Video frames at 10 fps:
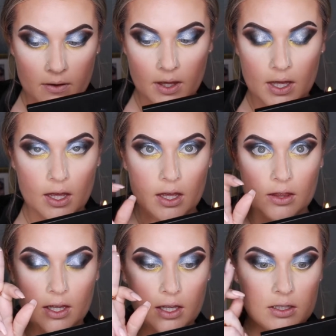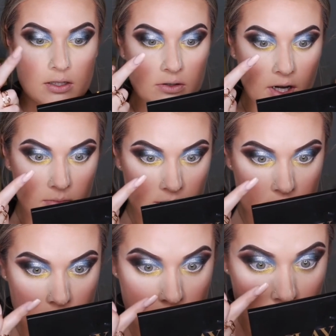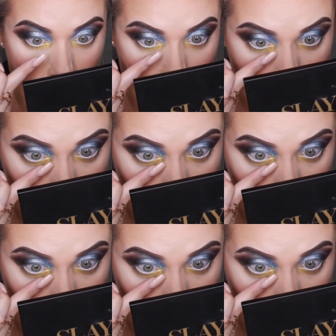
Okay, and then grab a little bit